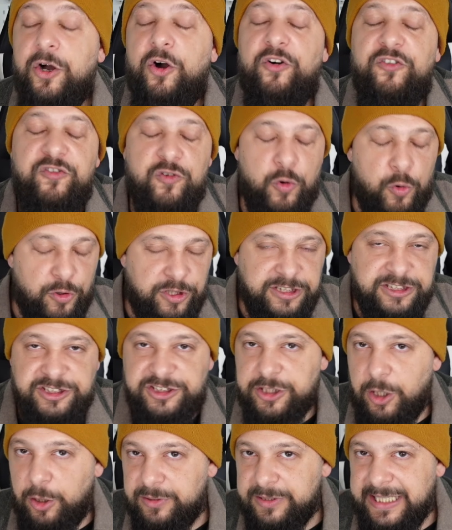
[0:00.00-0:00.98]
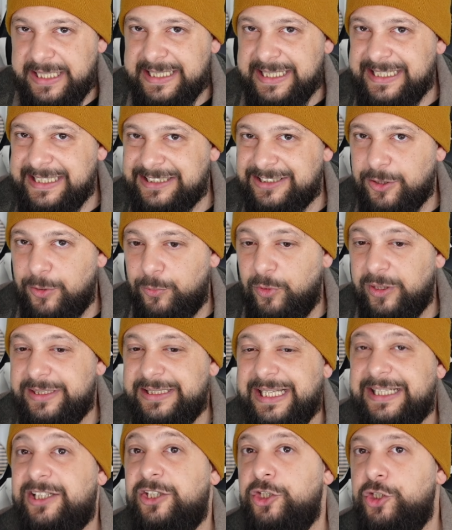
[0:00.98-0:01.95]
Of course, Southgate is someone
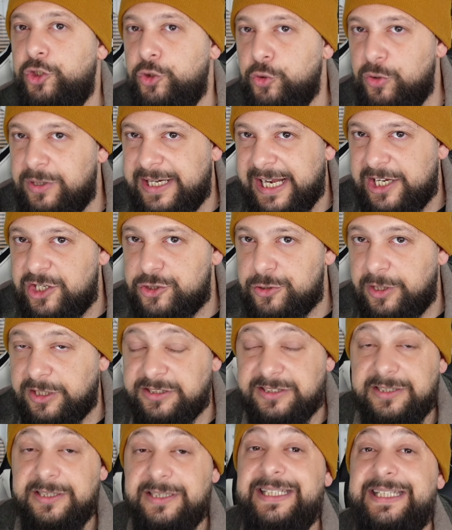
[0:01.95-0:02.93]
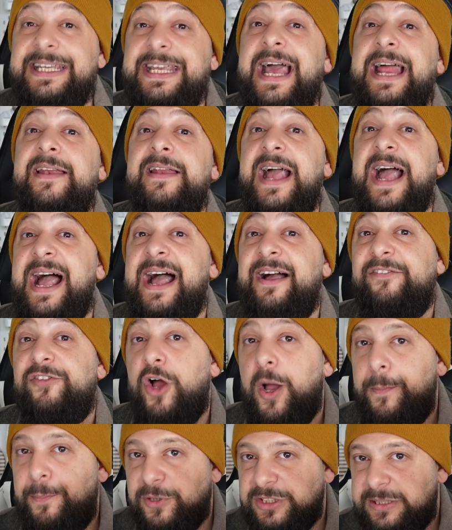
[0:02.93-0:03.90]
that you can trust, can have
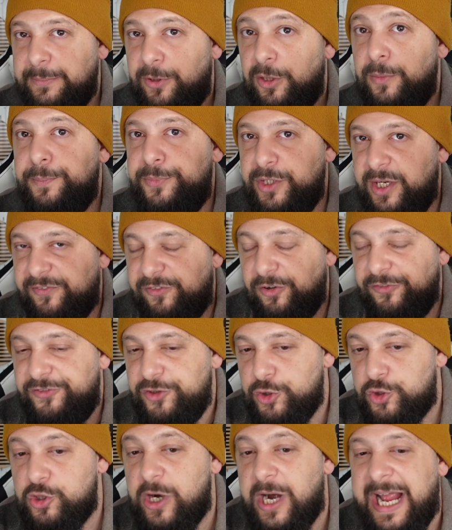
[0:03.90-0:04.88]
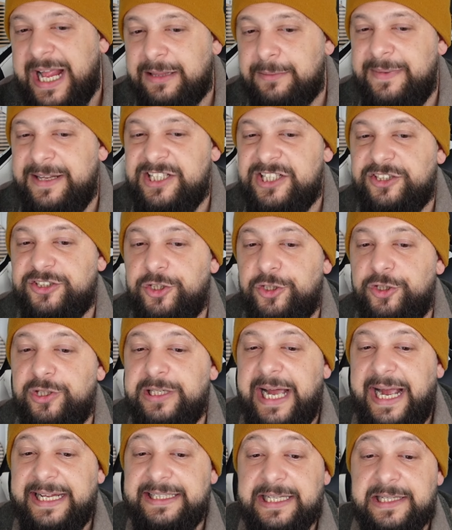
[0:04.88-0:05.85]
a possible beautiful future at Manchester
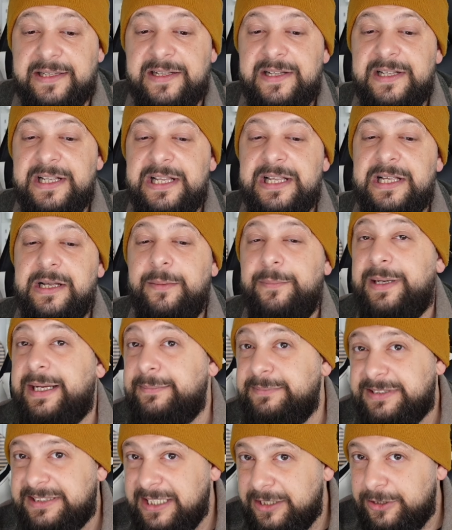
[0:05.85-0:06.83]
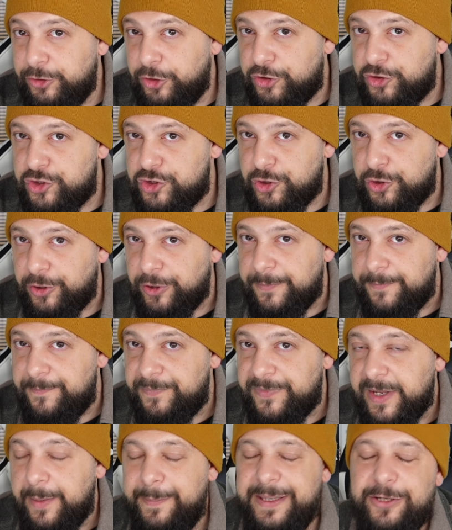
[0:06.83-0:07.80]
United, but I'm still not sure.
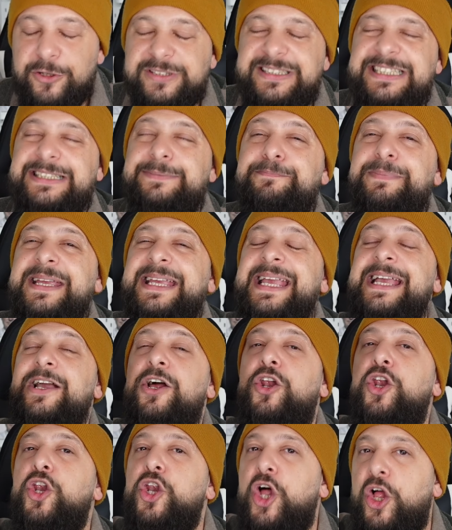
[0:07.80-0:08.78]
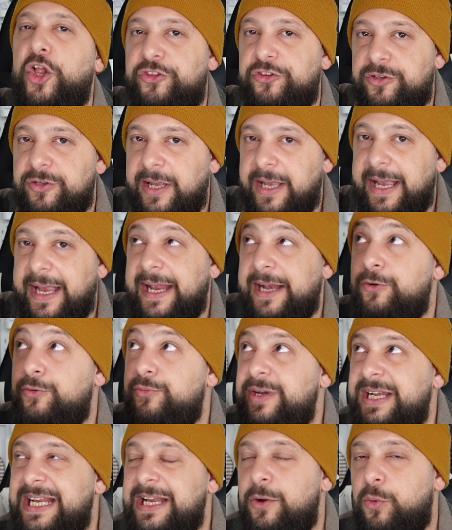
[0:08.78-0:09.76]
Because he's speaking a lot and
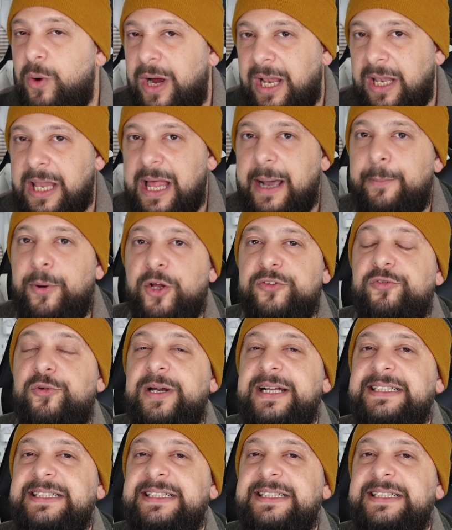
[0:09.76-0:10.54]
really well about, for